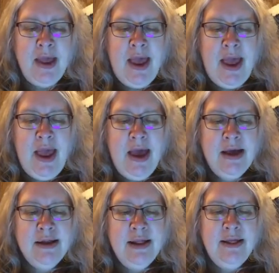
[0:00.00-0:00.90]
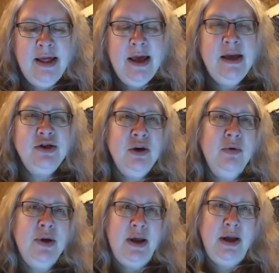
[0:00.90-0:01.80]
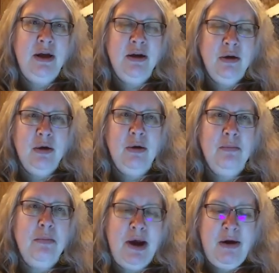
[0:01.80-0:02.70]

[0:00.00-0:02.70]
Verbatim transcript: And they don't hear Mary.